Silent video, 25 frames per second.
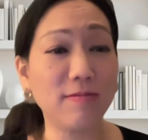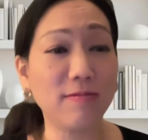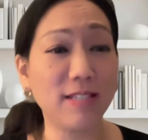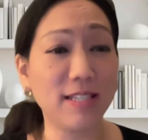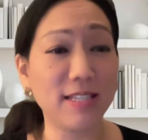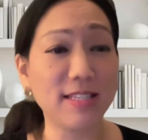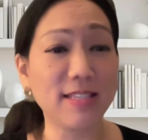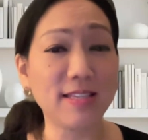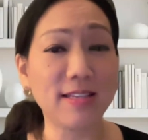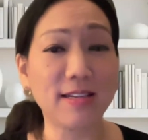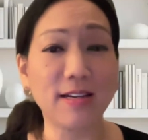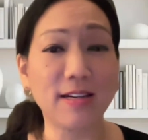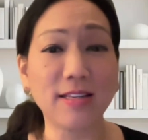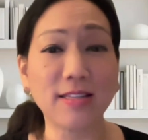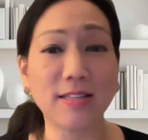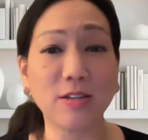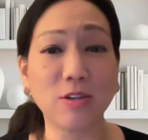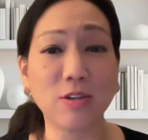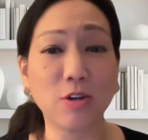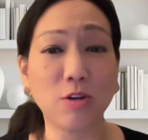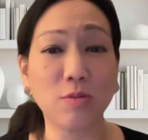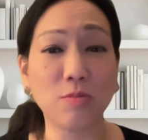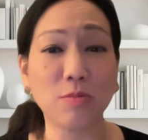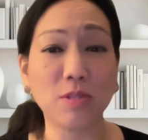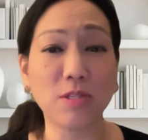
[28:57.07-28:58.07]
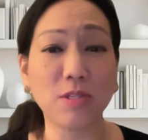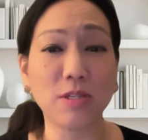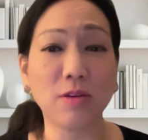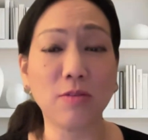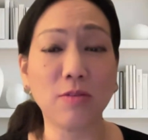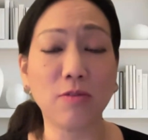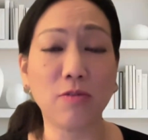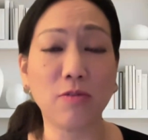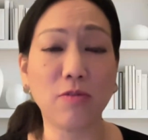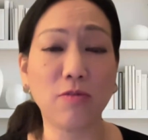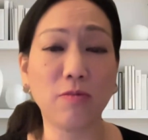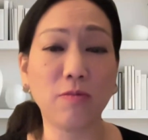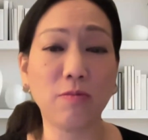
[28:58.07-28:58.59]
discussed in terms
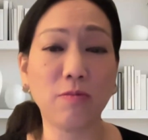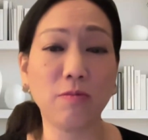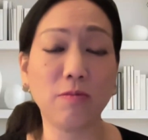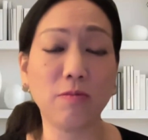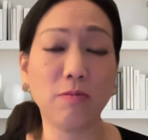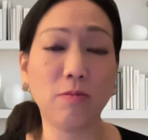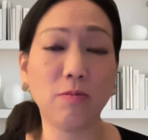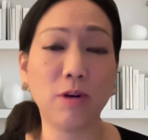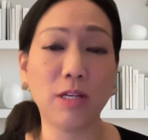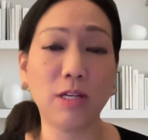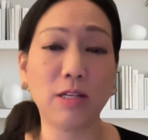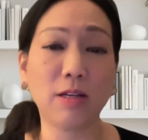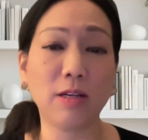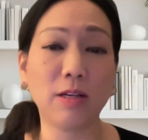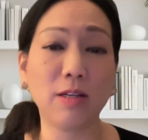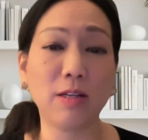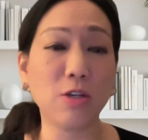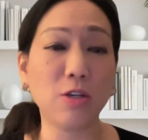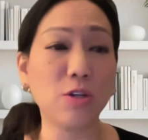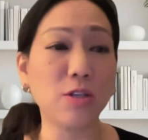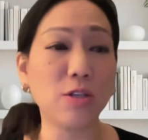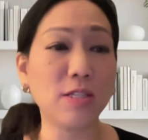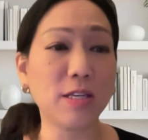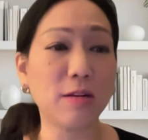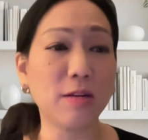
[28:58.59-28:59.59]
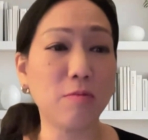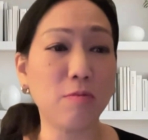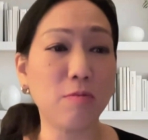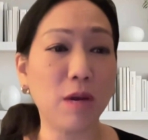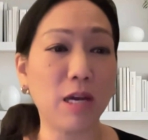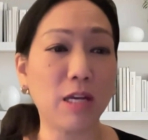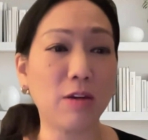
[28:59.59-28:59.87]
of what conditions can